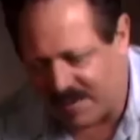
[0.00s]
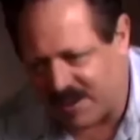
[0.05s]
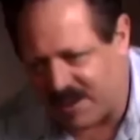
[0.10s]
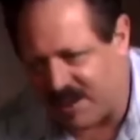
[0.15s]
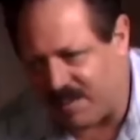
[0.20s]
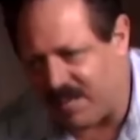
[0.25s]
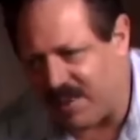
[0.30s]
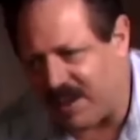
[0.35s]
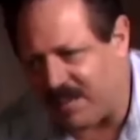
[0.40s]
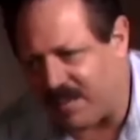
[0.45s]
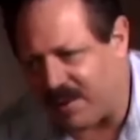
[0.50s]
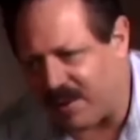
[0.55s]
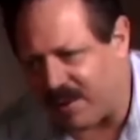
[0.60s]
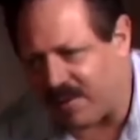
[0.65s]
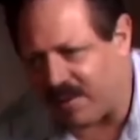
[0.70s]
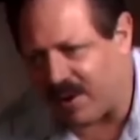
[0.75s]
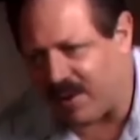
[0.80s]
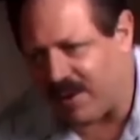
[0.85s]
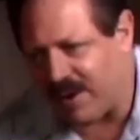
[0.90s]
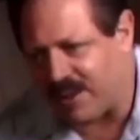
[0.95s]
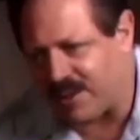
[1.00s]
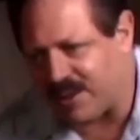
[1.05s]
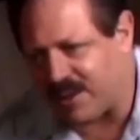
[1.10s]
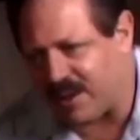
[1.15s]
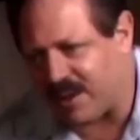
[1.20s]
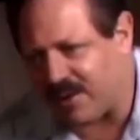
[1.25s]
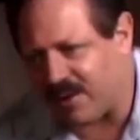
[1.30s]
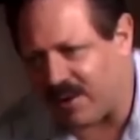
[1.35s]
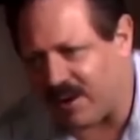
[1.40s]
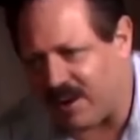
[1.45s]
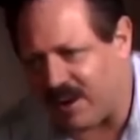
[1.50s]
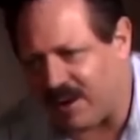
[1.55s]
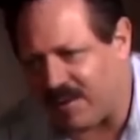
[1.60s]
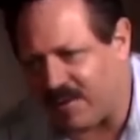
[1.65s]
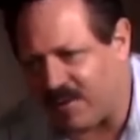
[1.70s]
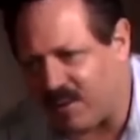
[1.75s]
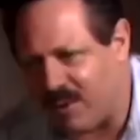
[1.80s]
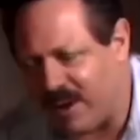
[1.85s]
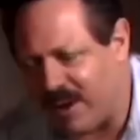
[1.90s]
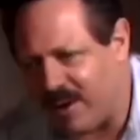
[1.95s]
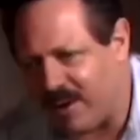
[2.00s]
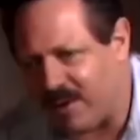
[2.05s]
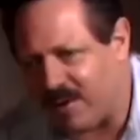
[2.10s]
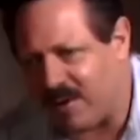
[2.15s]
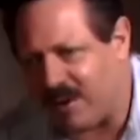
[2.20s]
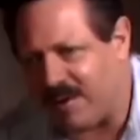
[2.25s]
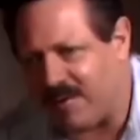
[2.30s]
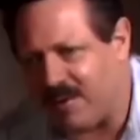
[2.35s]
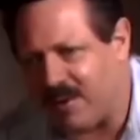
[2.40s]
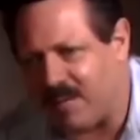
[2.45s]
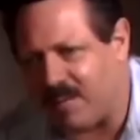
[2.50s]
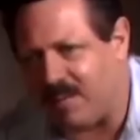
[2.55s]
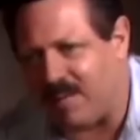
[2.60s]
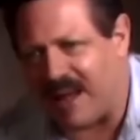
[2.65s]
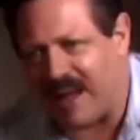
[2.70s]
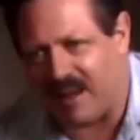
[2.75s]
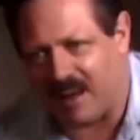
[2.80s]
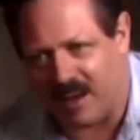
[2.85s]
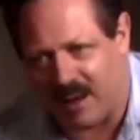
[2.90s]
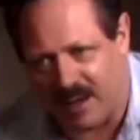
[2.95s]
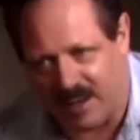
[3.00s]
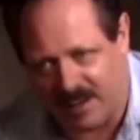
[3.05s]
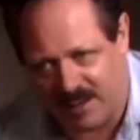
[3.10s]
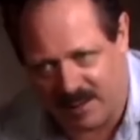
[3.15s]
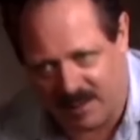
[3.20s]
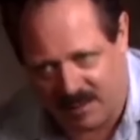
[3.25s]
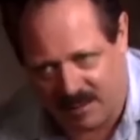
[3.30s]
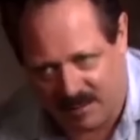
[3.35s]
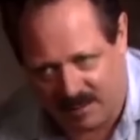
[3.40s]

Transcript: I've seen people throw each other off 20 or 30 foot balconies.